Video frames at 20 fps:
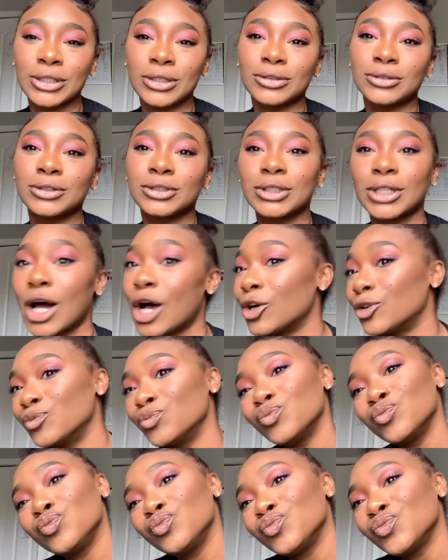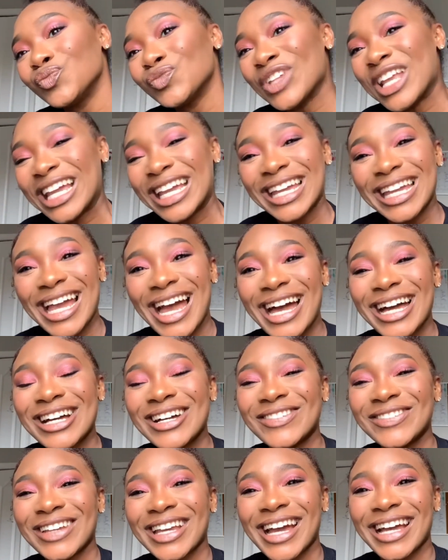So yeah, I hope you
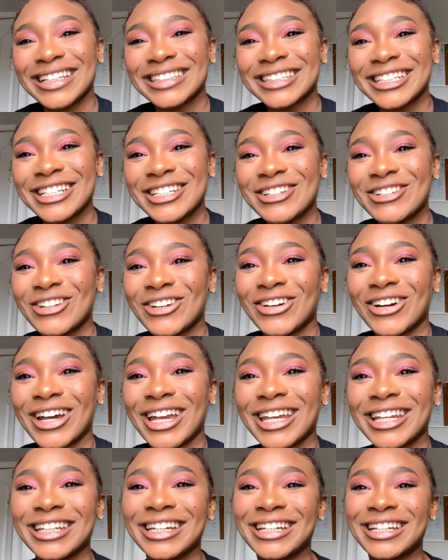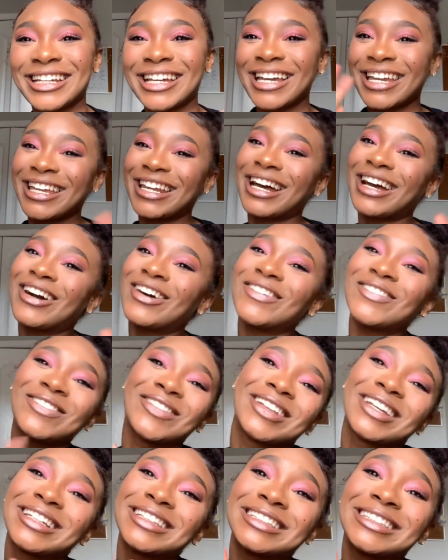guys enjoyed, and I
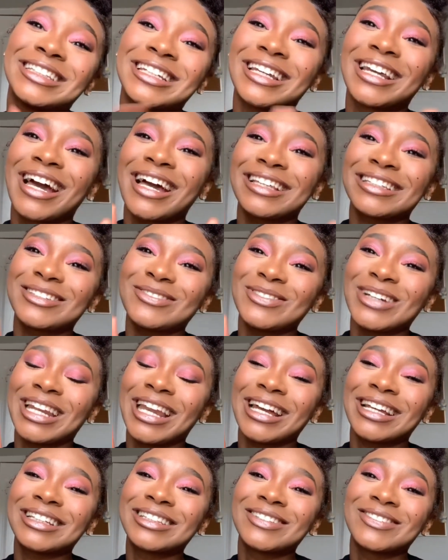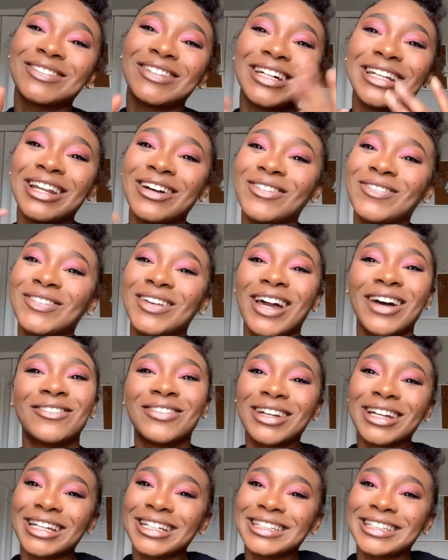hopefully see you guys on my next one. Hope you have a
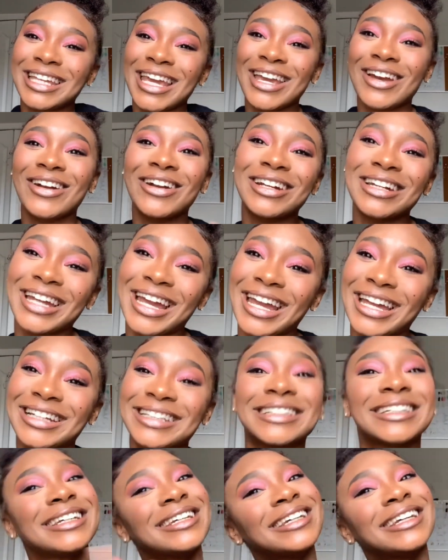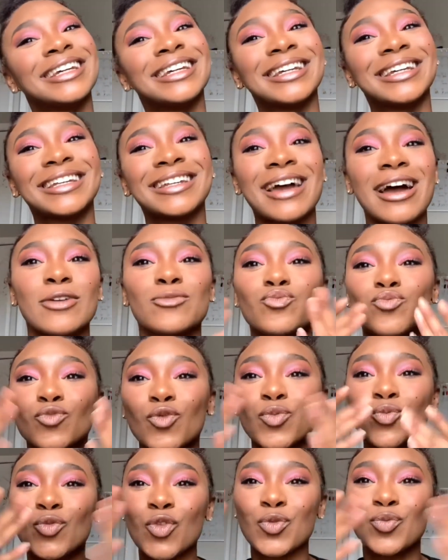good day or night, and yeah,
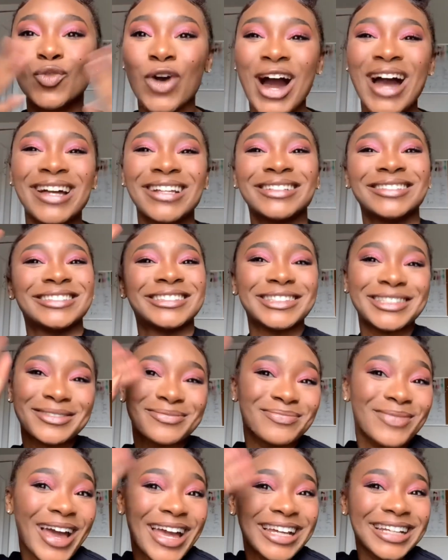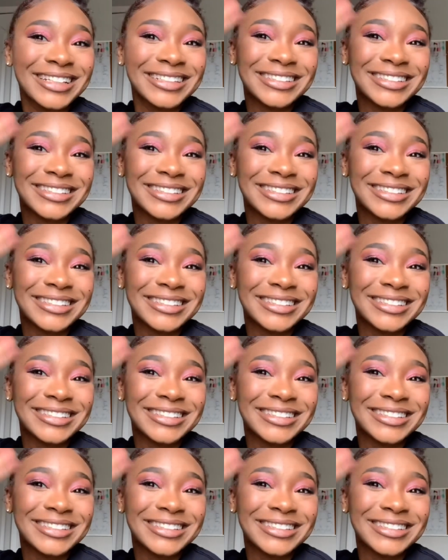bye.